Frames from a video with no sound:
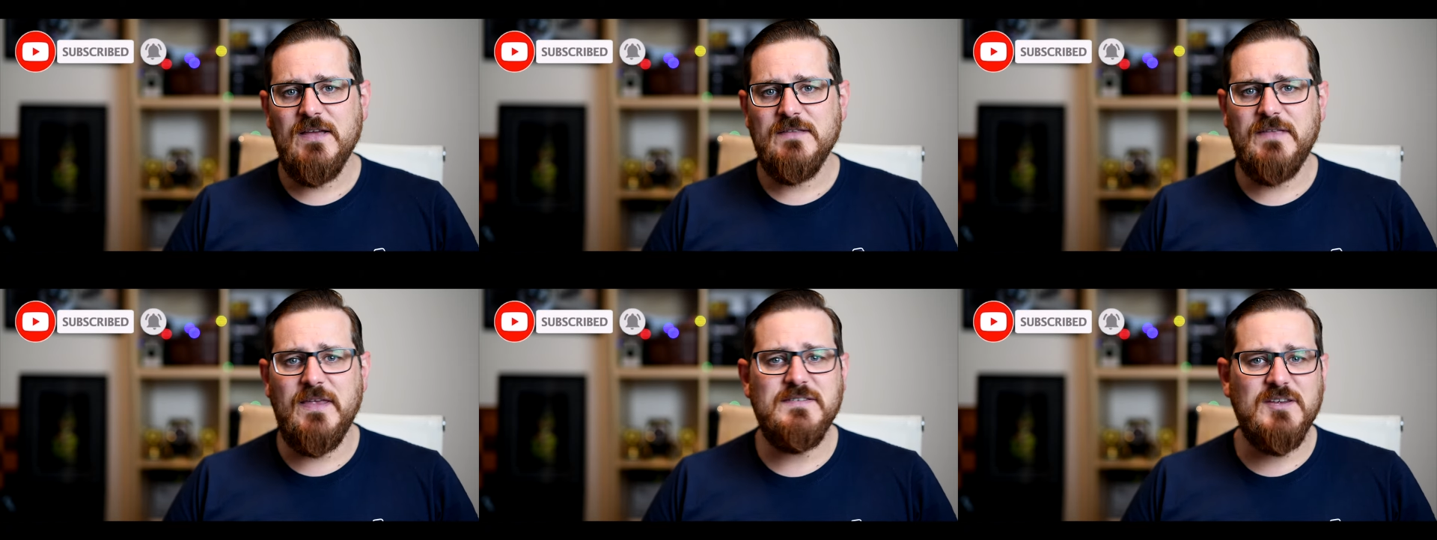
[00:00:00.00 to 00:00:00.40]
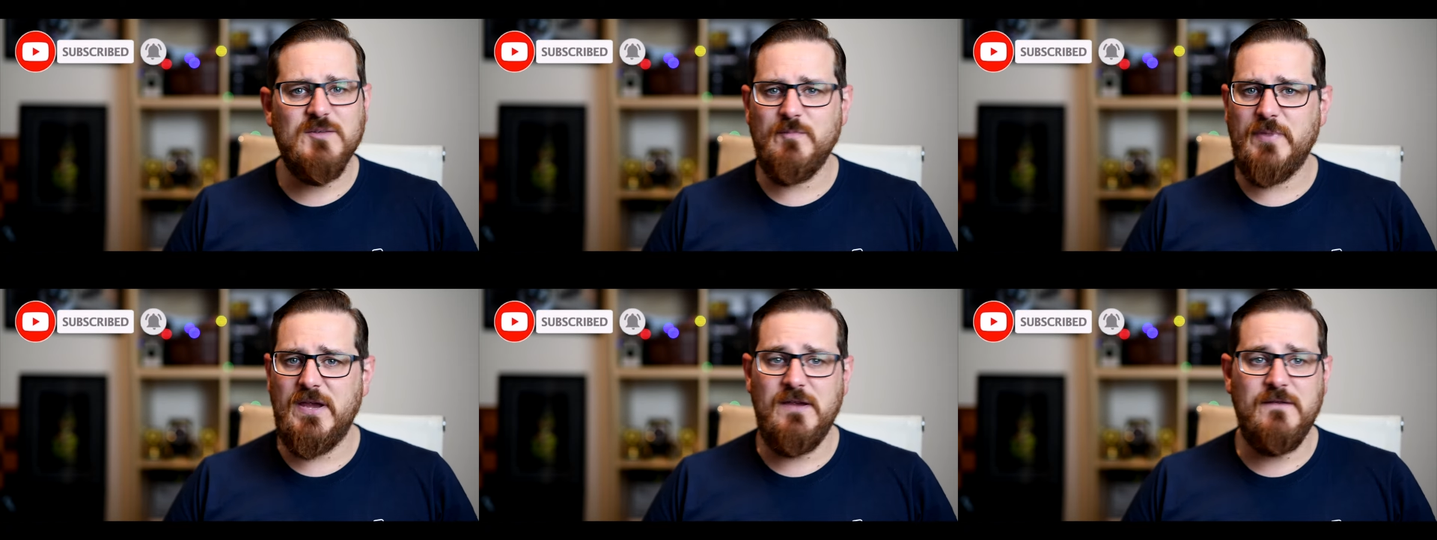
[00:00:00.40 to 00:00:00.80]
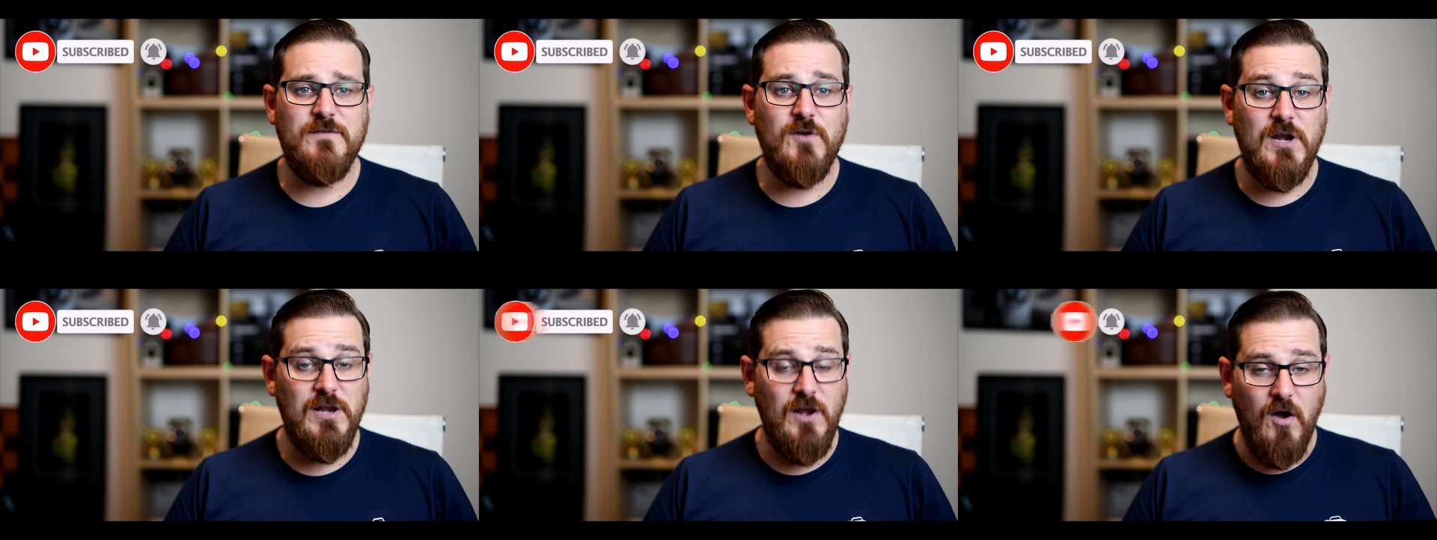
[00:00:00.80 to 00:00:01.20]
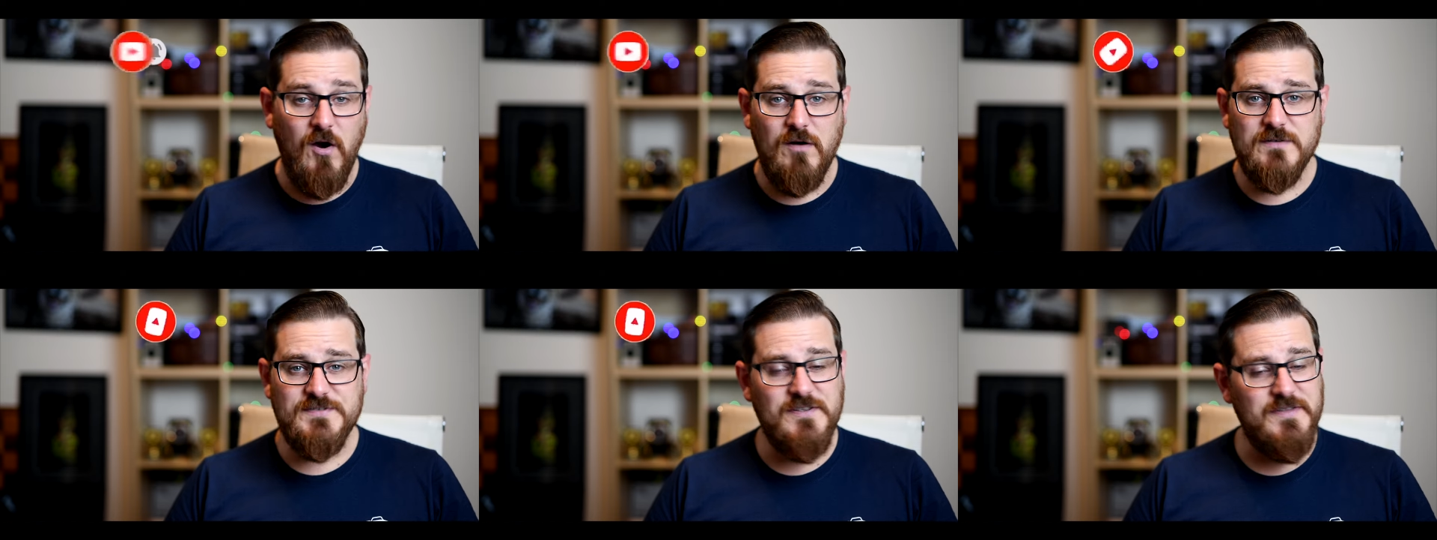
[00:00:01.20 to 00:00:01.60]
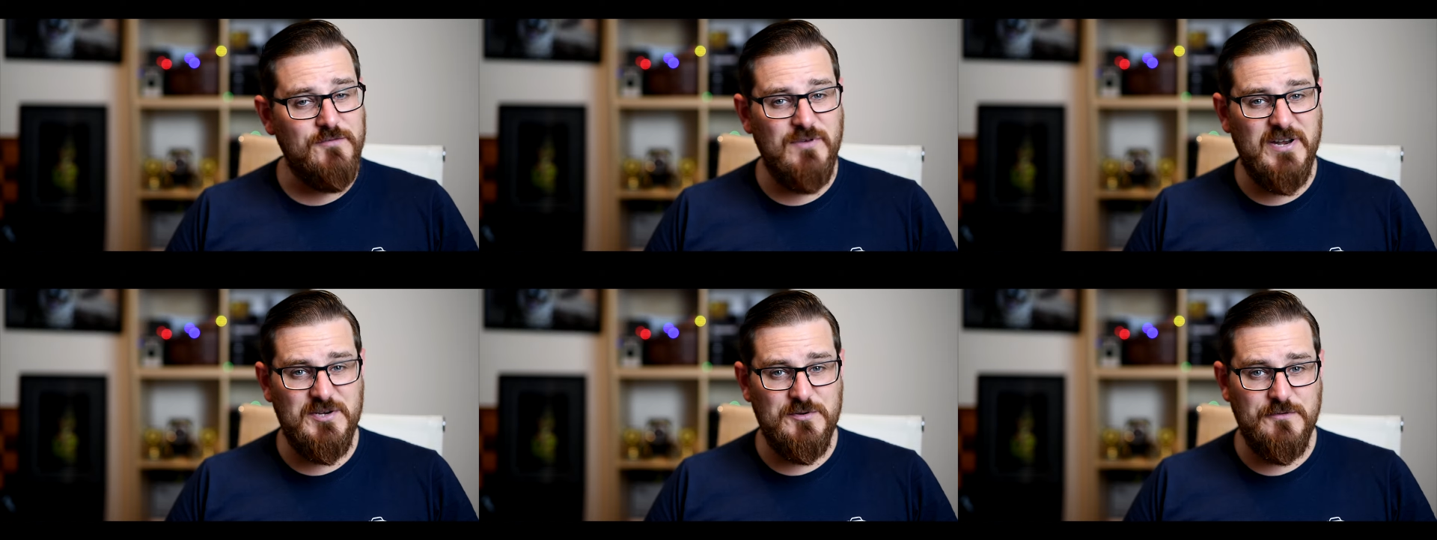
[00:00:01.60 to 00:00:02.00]
These can be very long, so they're
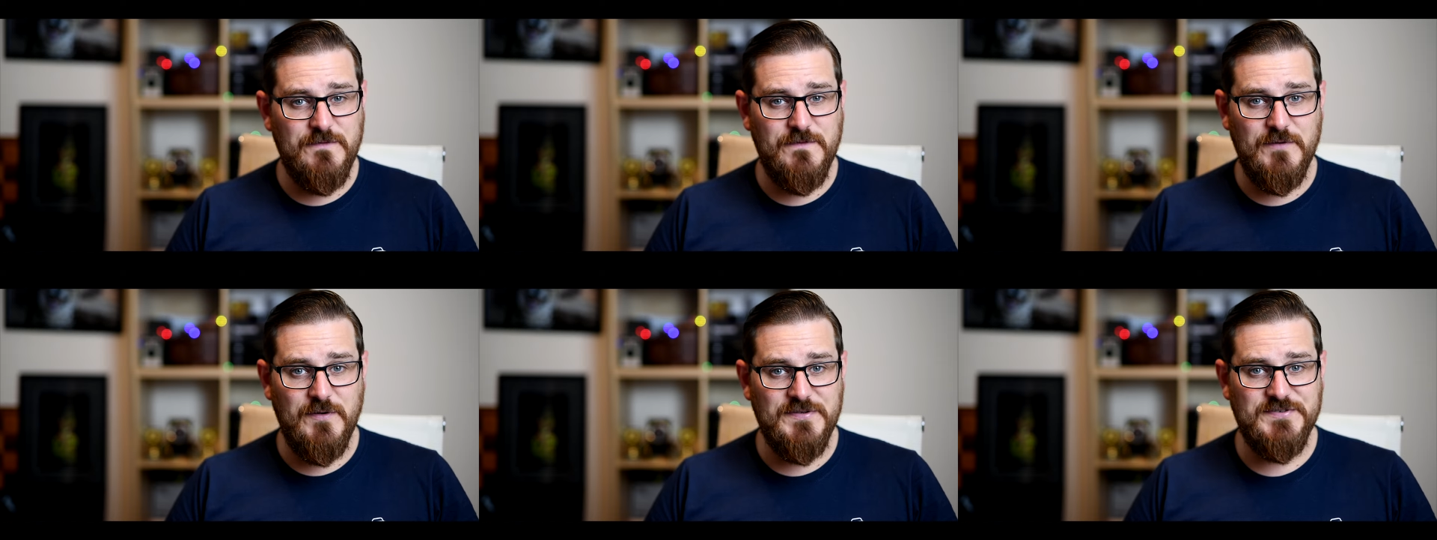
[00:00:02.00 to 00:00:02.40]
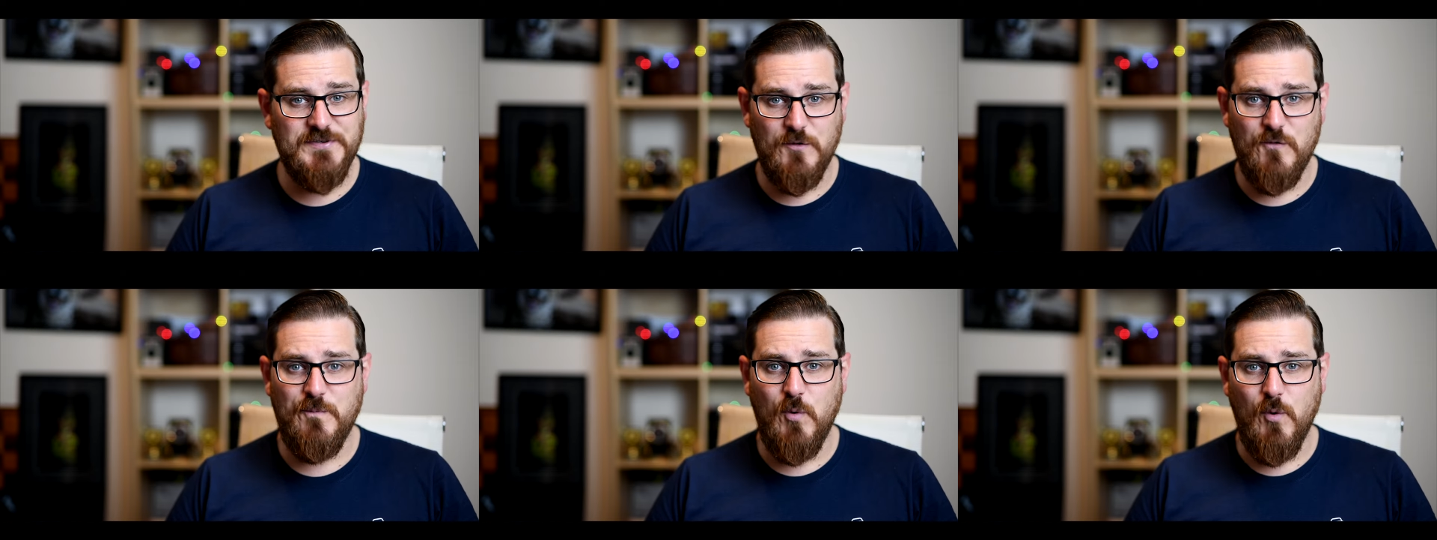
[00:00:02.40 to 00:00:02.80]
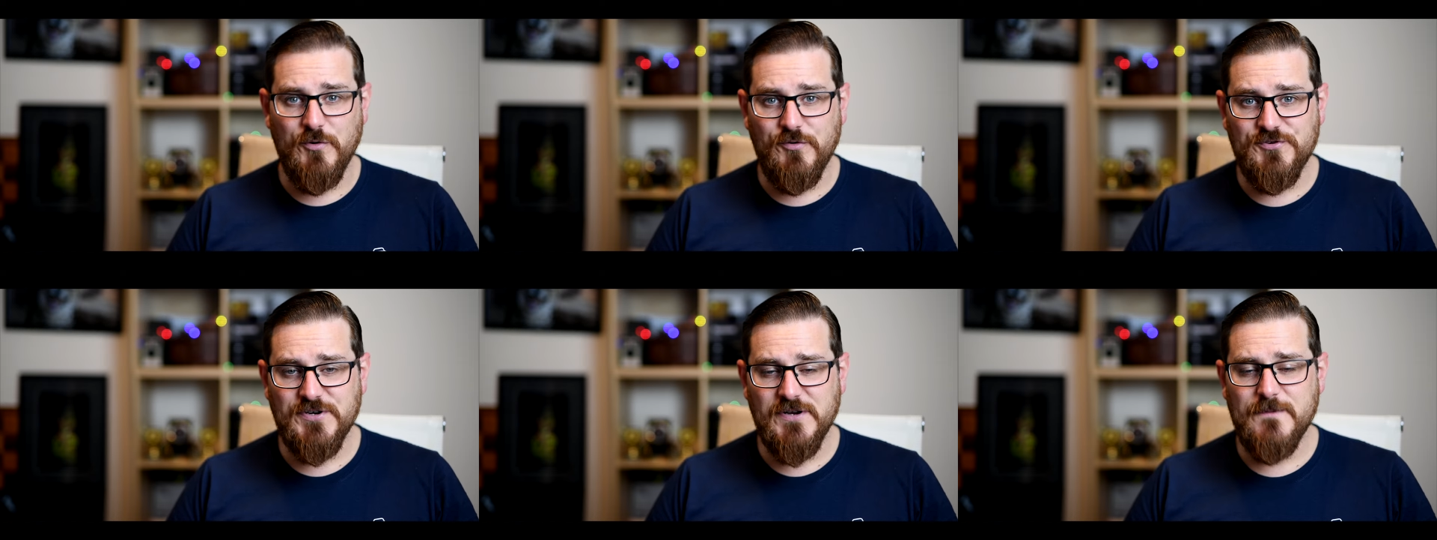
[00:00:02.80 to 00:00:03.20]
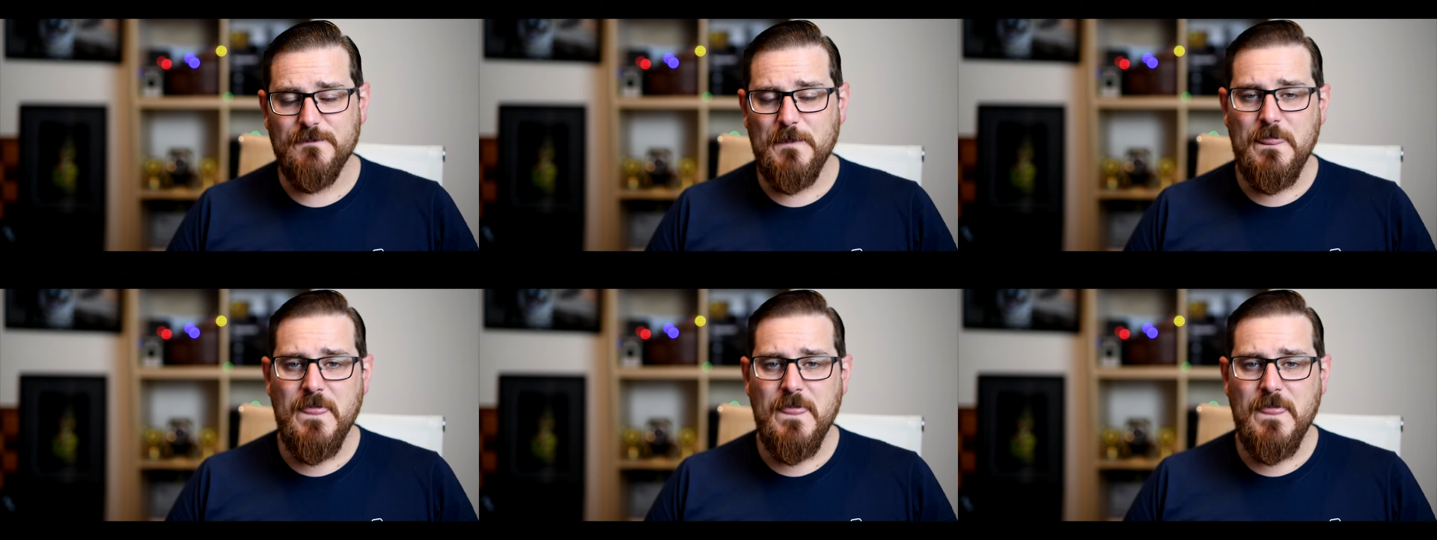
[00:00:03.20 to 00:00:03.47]
really good for self-portraiture,